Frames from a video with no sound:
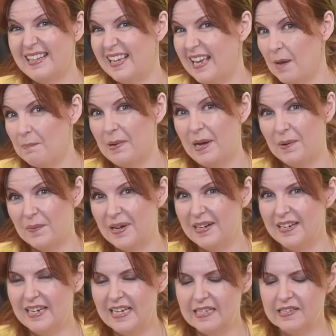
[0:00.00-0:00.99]
I can't buy
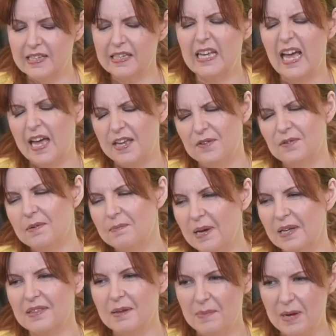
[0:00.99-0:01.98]
one. And he's like, yeah, you can
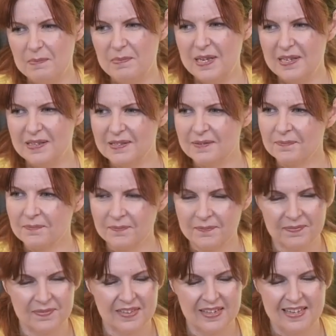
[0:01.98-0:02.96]
pet the puppies.
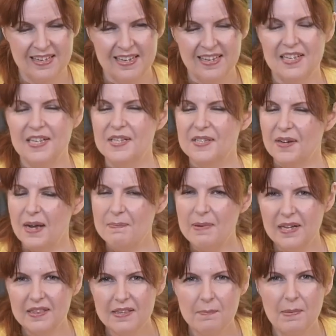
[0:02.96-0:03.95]
So I
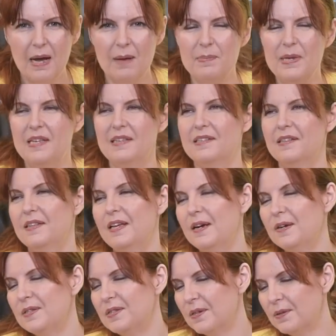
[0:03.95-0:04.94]
pet the puppies, and
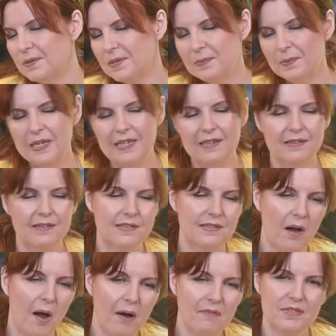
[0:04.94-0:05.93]
they're so sweet and
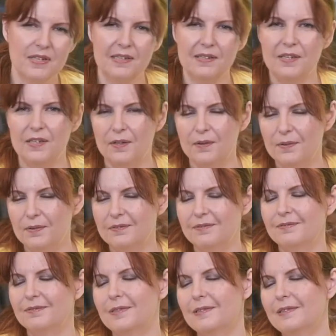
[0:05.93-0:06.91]
soft and cute.
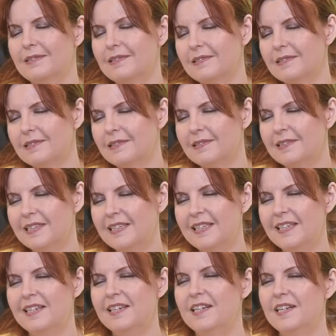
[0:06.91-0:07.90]
And
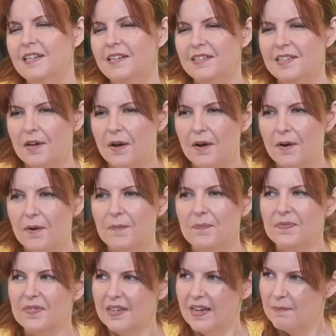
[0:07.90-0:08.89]

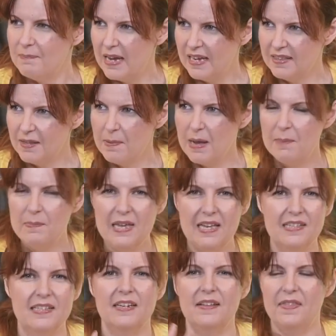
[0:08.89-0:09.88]
so pet the
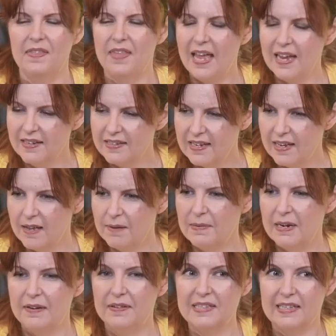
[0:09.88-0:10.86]
puppies, and I thanked him,
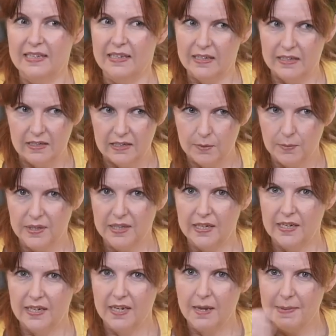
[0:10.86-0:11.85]
and I was like, you really
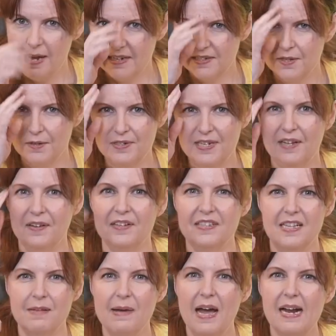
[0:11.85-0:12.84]
need to get back to the hotel,
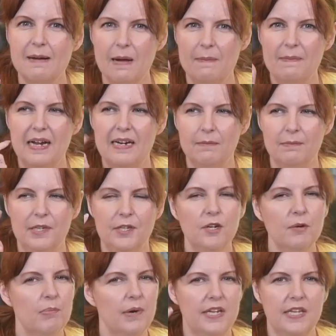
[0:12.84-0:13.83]
because in the back of my mind I'm like,
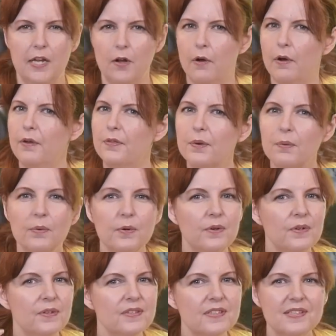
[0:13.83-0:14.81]
you're breaking all the
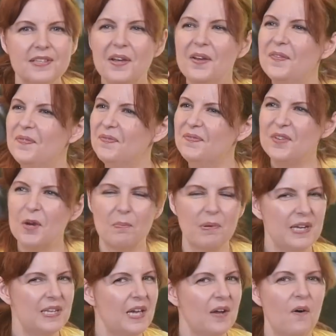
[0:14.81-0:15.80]
rules. You're
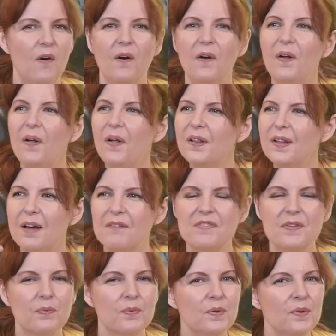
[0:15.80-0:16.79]
breaking all
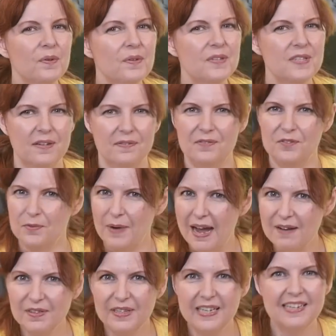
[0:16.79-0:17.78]
of the rules of
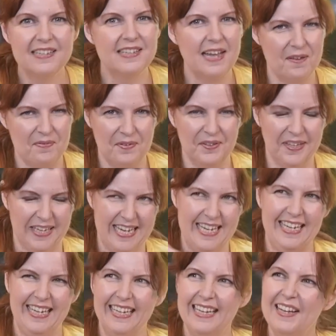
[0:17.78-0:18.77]
traveling
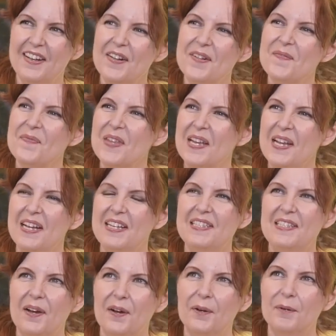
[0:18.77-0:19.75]
safely.
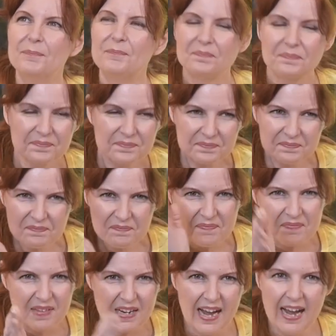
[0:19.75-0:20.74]
So
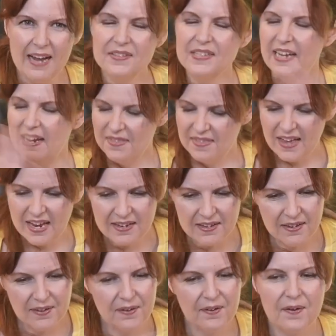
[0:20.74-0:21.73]
I was like,
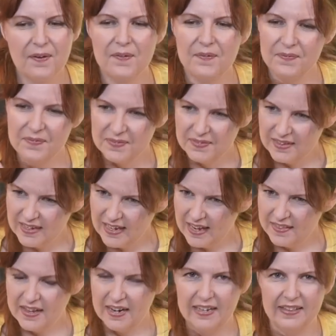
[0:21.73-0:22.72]
thank you,
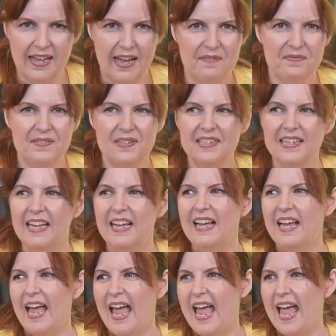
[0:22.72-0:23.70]
and then I left,
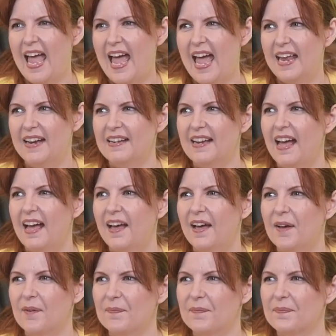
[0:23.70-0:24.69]
and
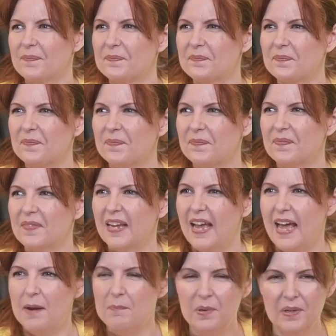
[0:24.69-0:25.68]

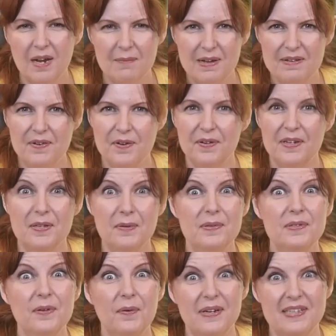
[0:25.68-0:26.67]
I pulled out my phone because I
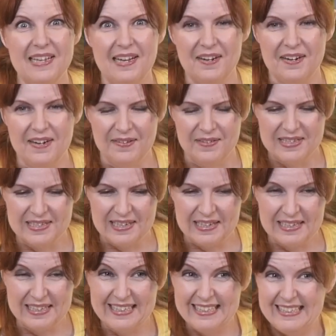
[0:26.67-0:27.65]
was so excited, and I was like,